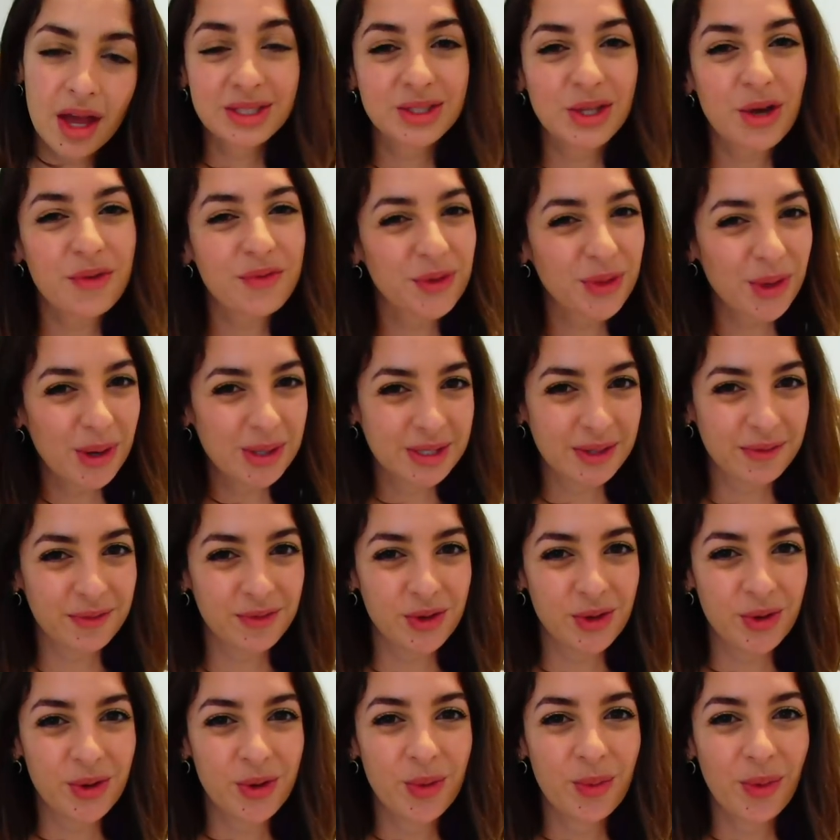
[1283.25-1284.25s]
So for those of
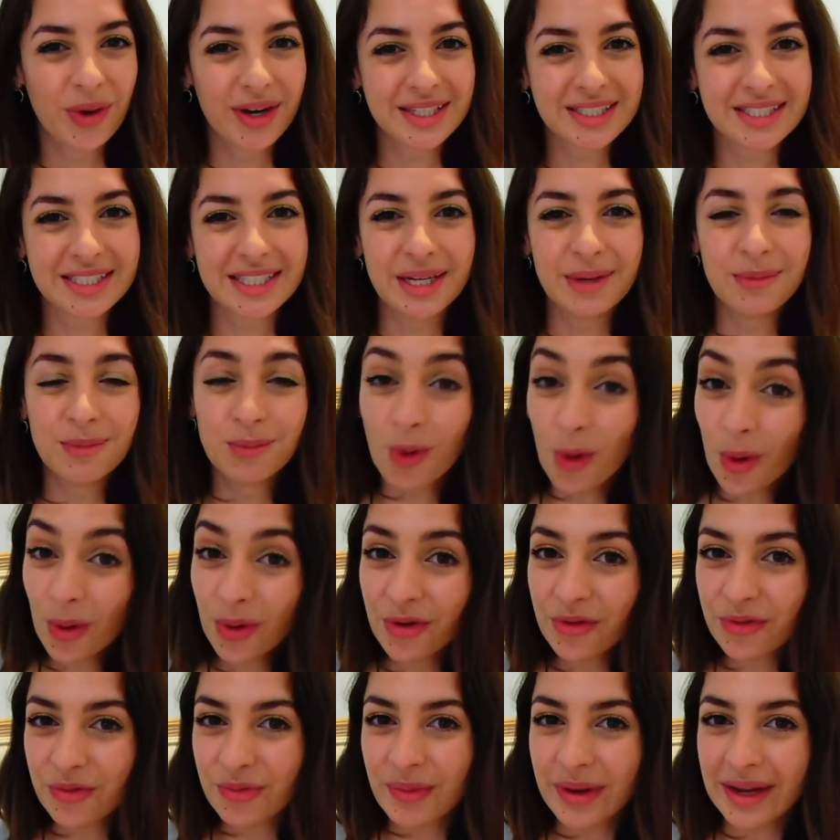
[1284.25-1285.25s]
you who want to see
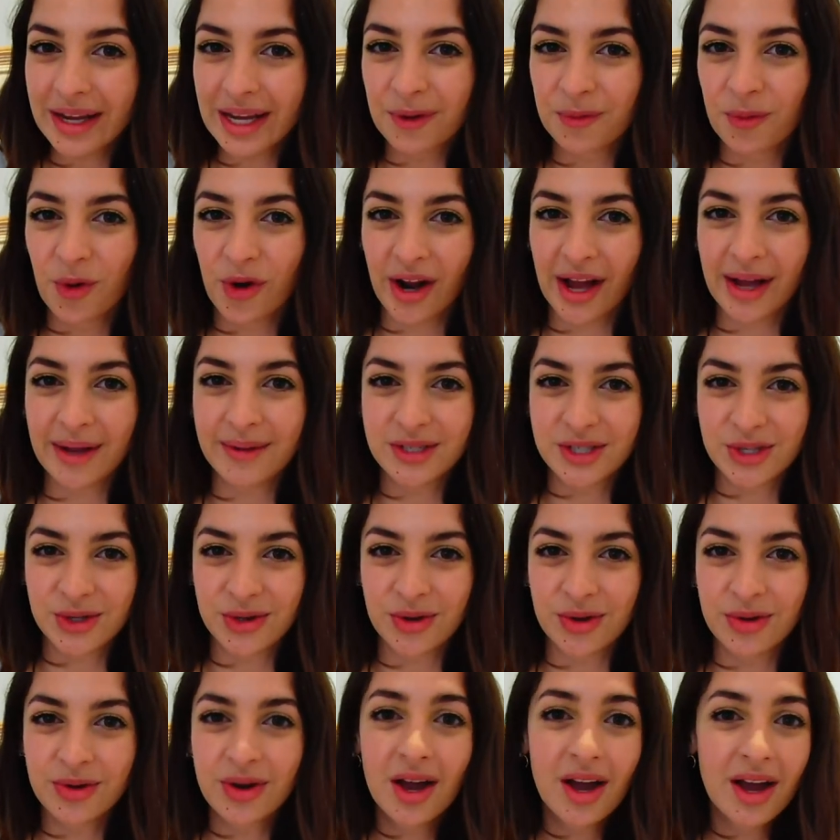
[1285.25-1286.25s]
more of me and what I
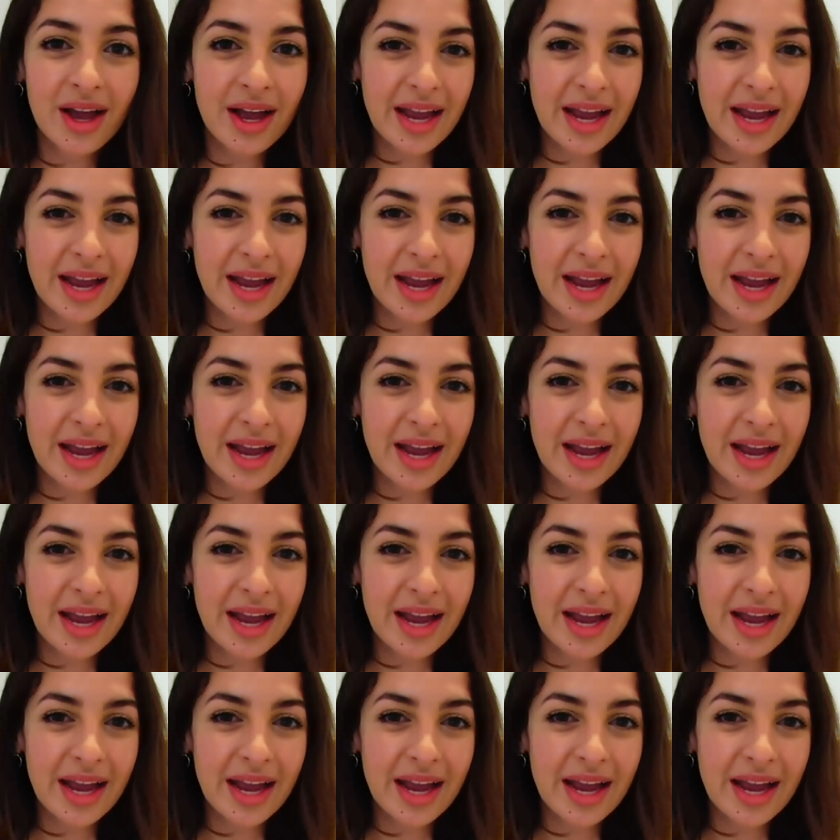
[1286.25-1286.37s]
do,